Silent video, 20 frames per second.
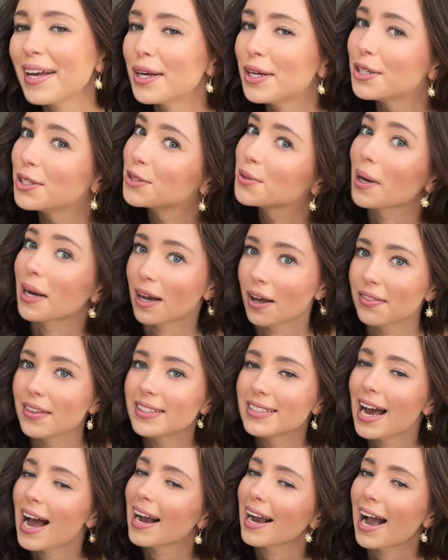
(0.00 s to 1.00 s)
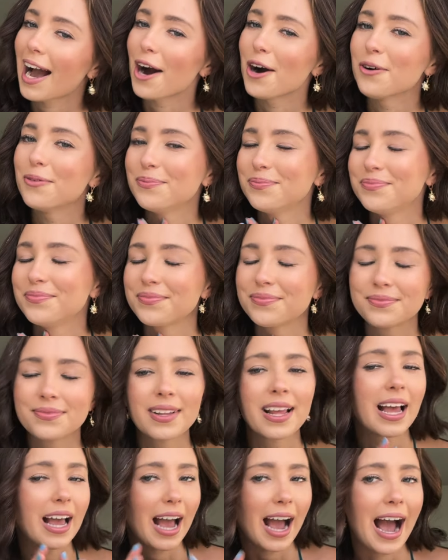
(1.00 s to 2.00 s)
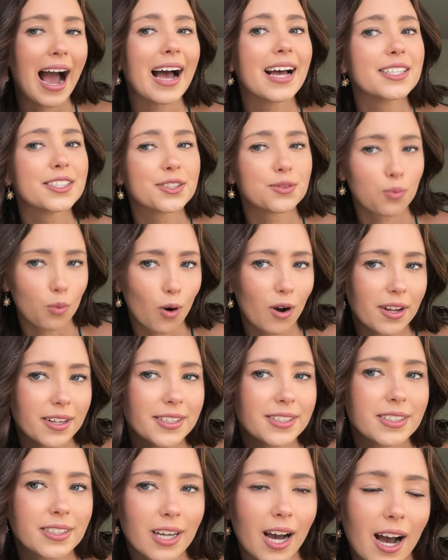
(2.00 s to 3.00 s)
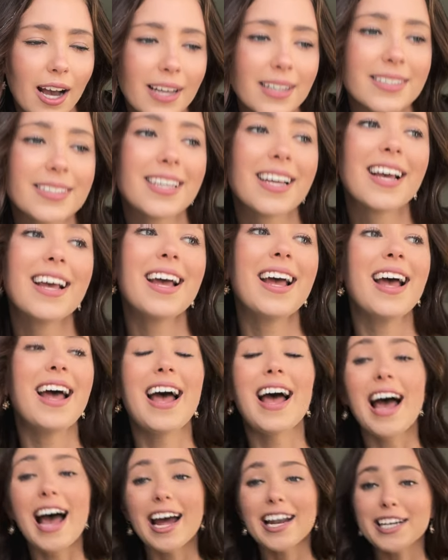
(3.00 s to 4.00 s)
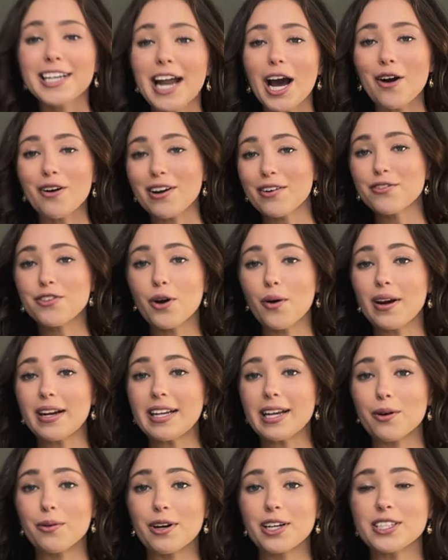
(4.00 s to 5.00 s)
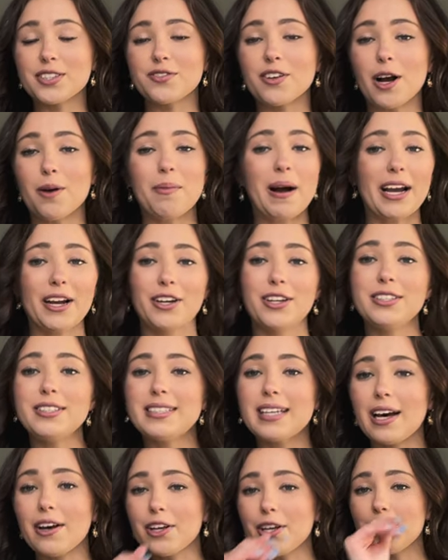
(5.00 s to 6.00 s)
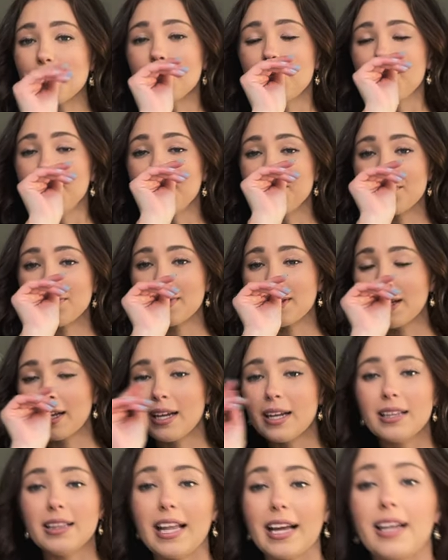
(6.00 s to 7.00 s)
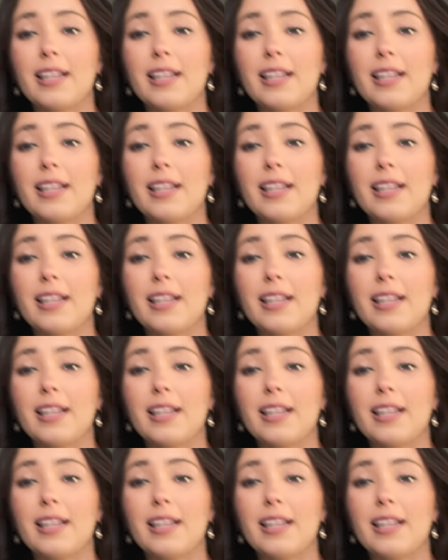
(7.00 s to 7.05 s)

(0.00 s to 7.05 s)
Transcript: So I cut the tag out, as one does. And now I have no idea where it's from. I couldn't tell you. Like